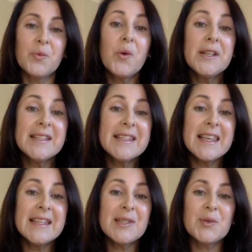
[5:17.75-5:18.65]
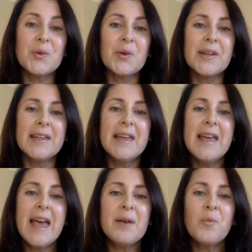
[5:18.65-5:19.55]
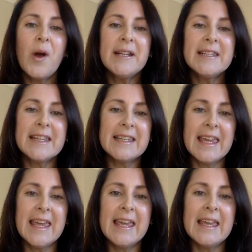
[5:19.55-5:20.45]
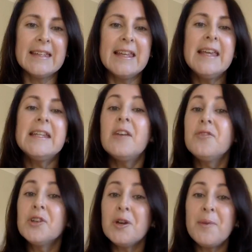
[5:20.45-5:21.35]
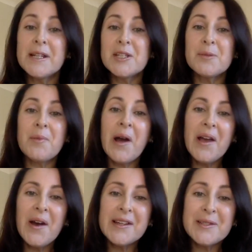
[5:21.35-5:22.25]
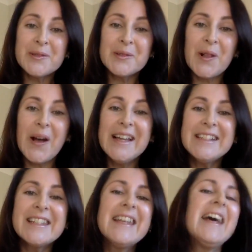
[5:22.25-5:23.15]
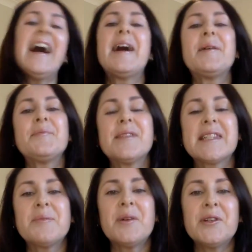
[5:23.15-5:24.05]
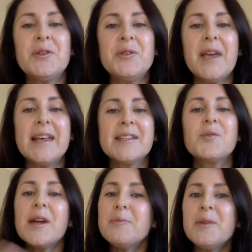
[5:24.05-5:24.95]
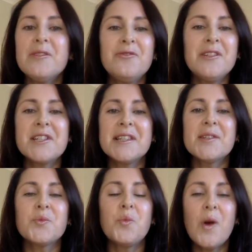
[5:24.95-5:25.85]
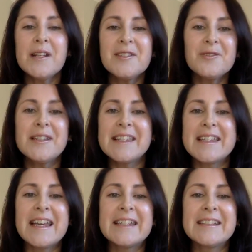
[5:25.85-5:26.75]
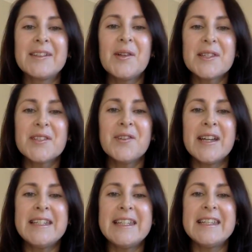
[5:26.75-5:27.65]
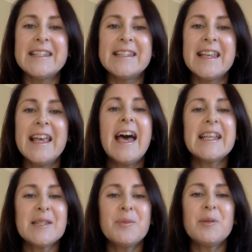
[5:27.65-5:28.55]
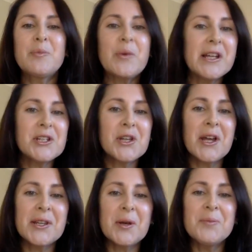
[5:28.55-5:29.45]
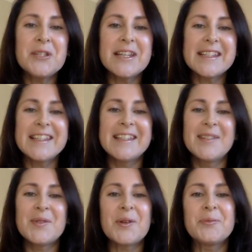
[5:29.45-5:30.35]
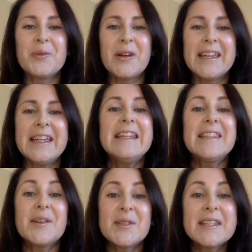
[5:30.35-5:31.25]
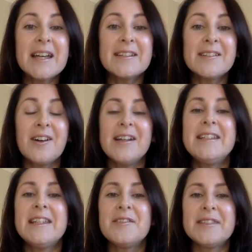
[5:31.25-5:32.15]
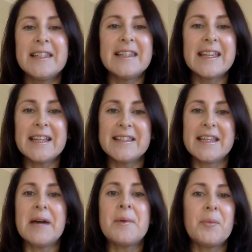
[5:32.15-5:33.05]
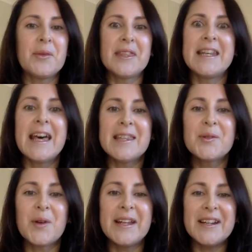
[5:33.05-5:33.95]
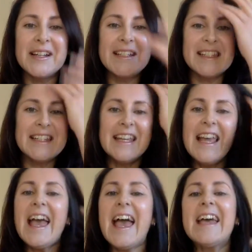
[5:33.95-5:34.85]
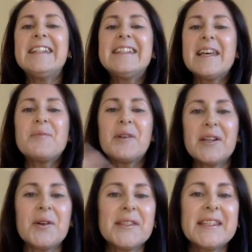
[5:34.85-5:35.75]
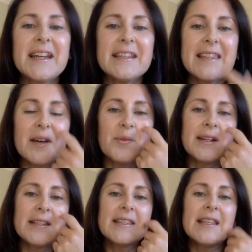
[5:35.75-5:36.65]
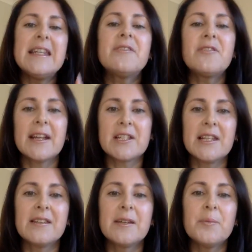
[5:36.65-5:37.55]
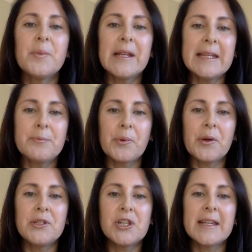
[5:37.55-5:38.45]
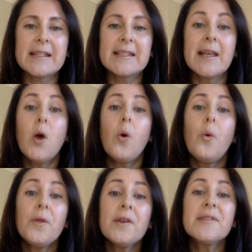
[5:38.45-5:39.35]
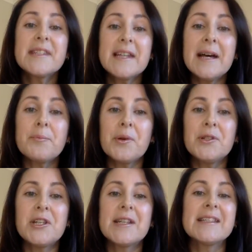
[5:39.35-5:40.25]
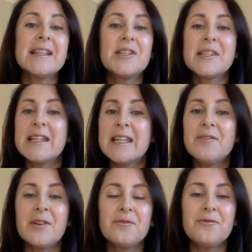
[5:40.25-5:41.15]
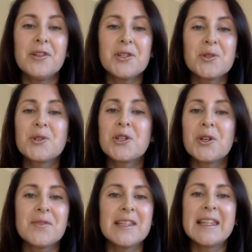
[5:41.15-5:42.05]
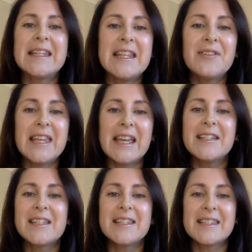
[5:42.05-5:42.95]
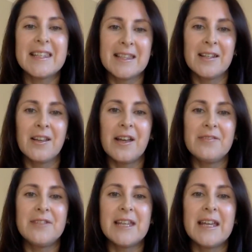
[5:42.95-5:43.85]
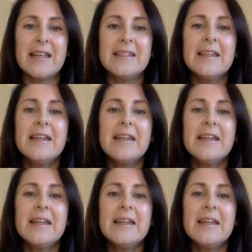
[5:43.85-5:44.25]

What is their story and why do they care? Now, if you go back to my ideal client, someone who has great big visions, wonderful at starting lots of ideas, has a bit of bright, shiny object syndrome where they'll start an idea and then they come up with another great idea and they want to go and start that one, and so they never actually complete projects. Or they'll start projects and they just leave it on virtual shelves and they never get to see the light of day.